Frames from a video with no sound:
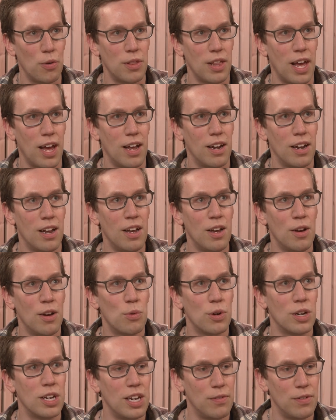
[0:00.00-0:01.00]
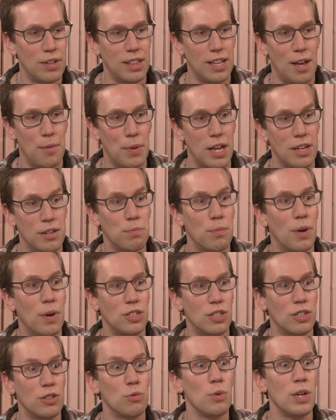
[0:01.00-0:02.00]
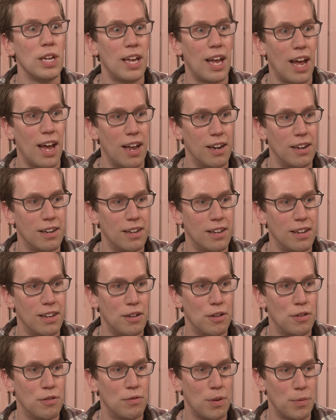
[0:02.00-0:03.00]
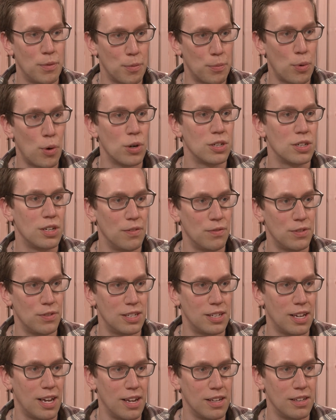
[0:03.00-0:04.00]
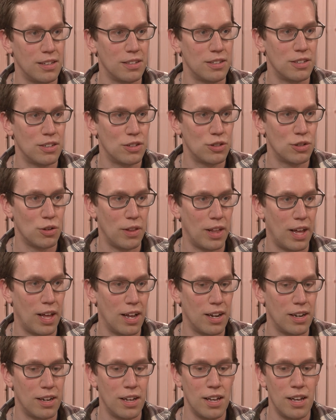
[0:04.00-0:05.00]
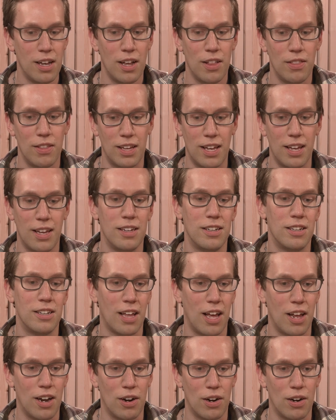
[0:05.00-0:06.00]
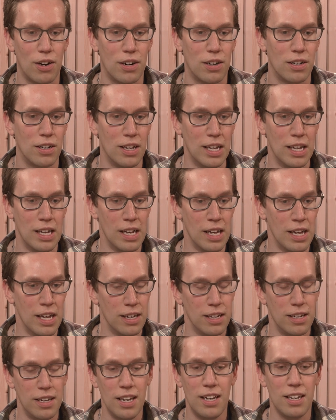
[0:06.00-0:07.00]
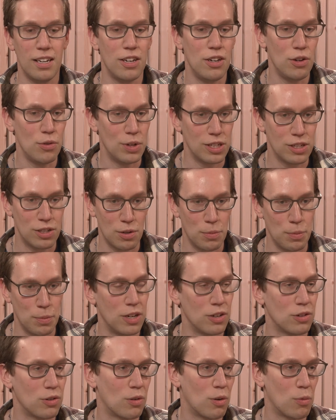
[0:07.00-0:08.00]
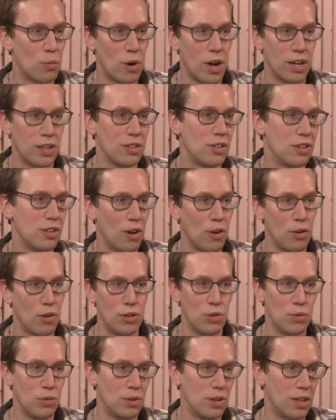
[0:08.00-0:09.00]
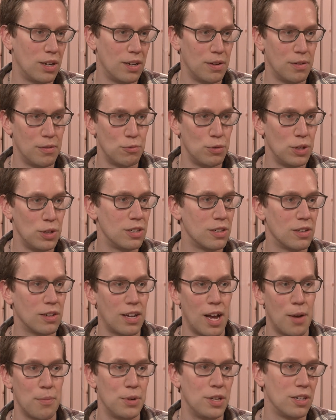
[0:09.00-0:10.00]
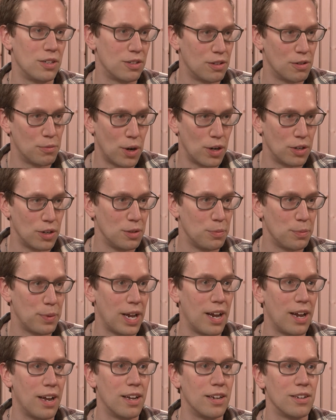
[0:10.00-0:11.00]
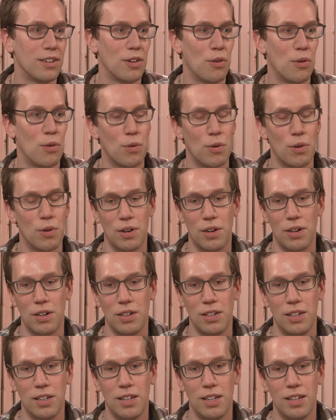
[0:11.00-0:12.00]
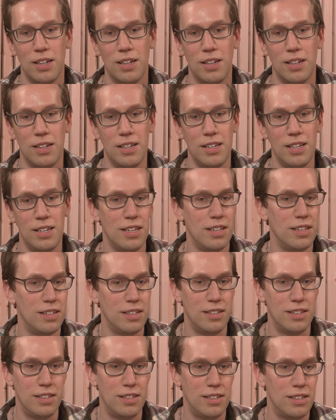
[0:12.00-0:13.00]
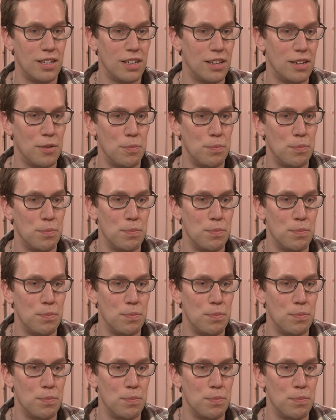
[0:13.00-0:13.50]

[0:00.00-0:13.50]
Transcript: that we're giving them as much as we can from the portion of the sales so that the kids that are needing a new instrument or wanting to go to a regional competition of marching band or need to